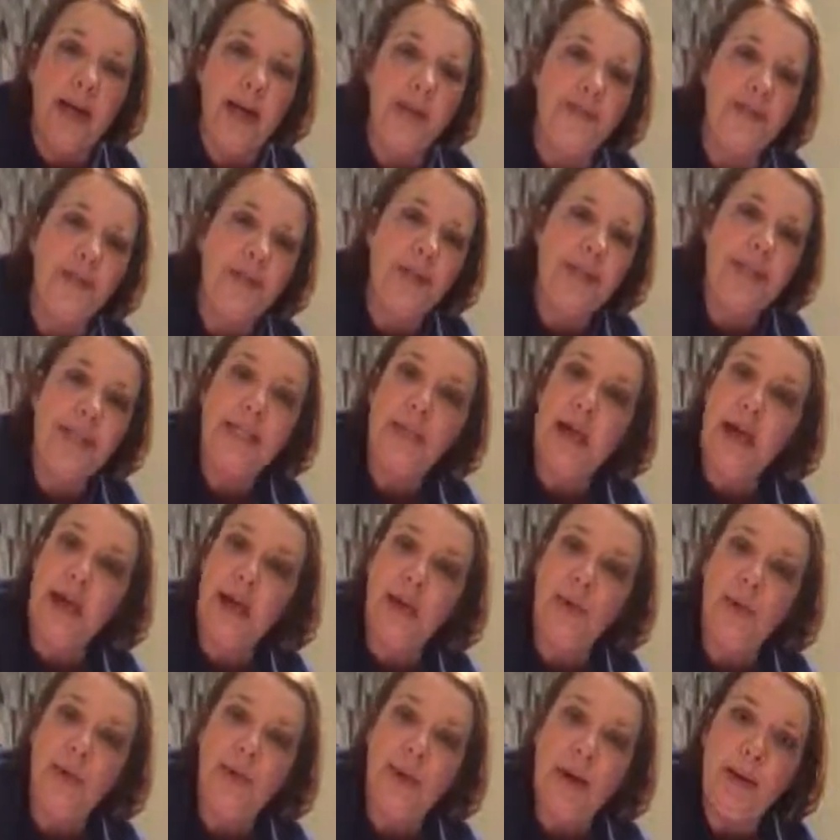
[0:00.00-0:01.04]
for any
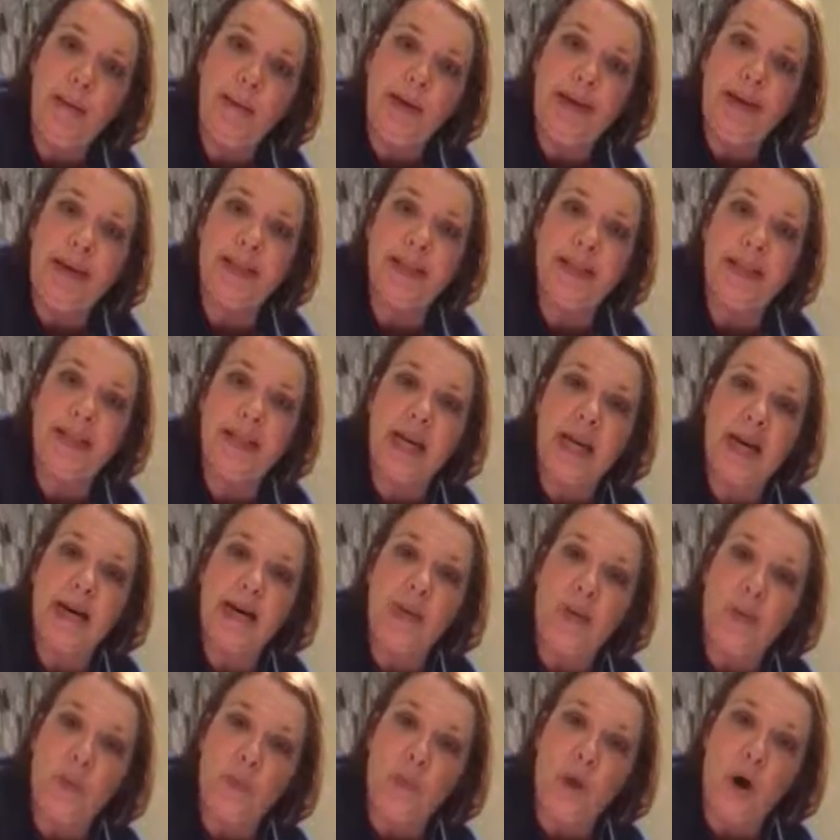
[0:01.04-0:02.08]
time you may be outside
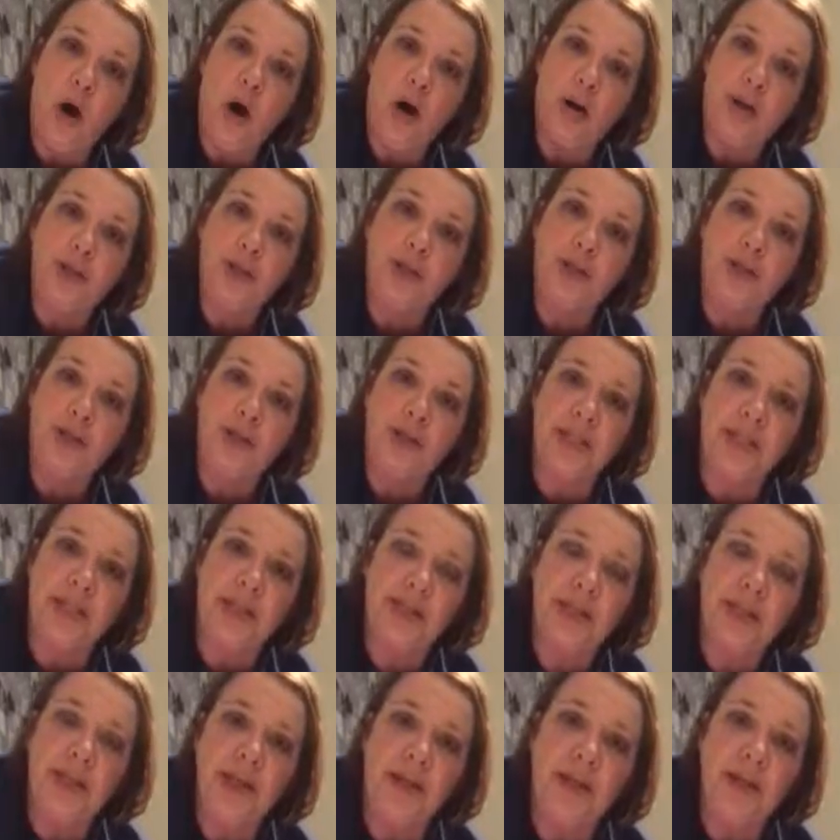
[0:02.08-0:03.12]
on walks or
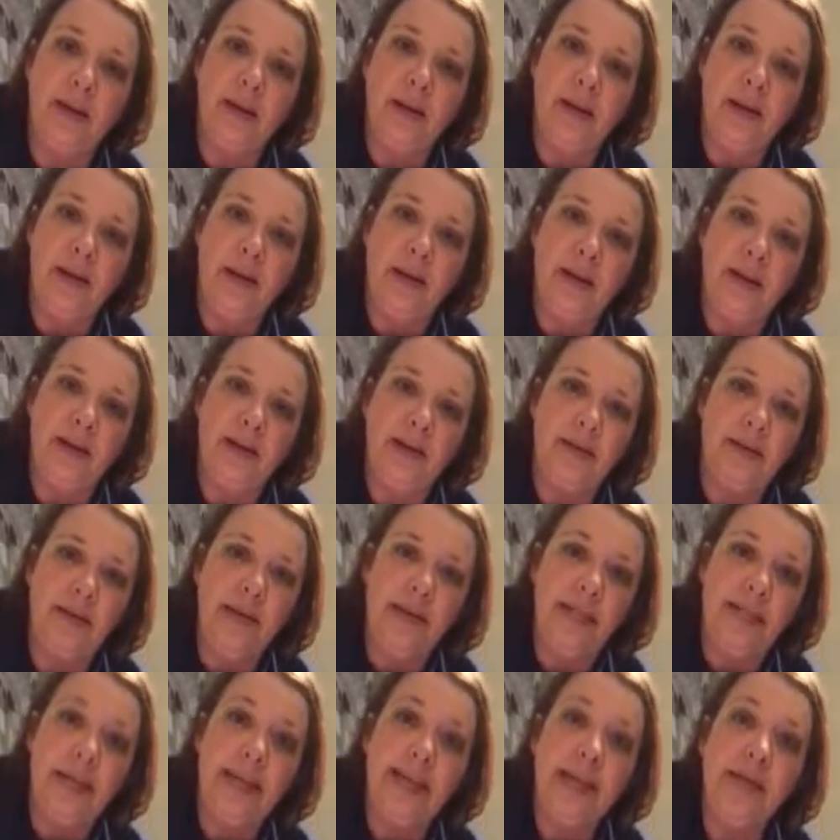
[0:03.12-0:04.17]
something,
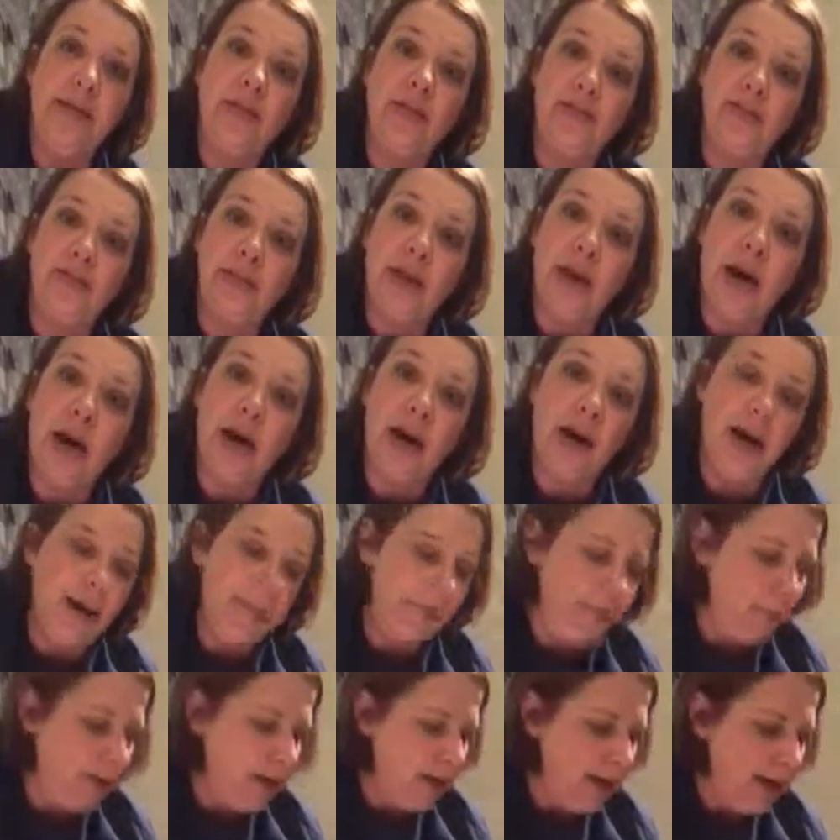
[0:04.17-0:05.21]
a length of
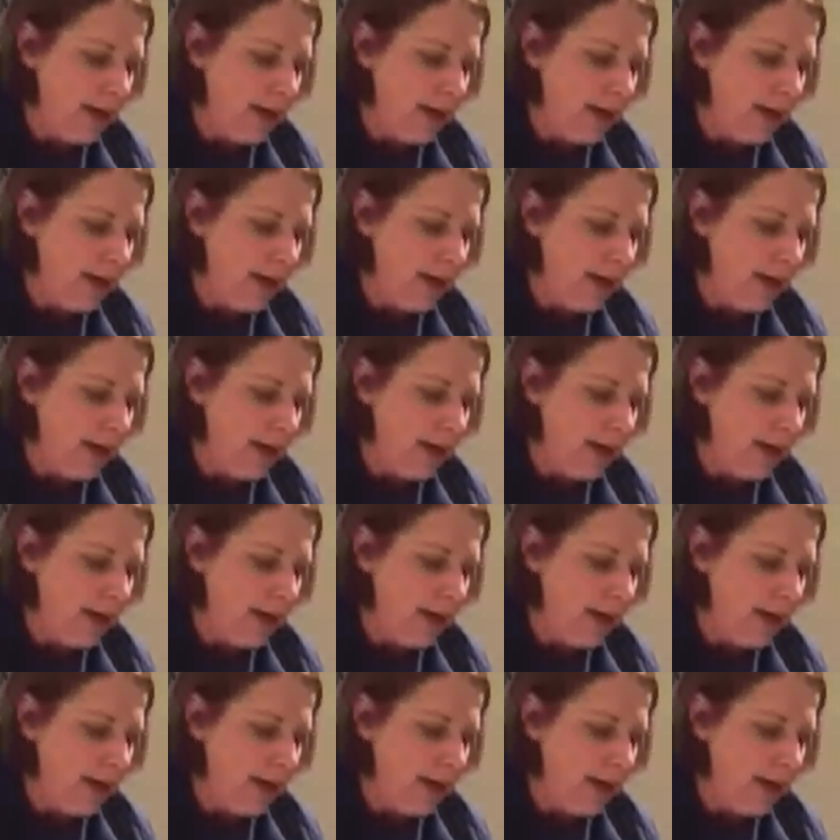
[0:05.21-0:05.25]
time.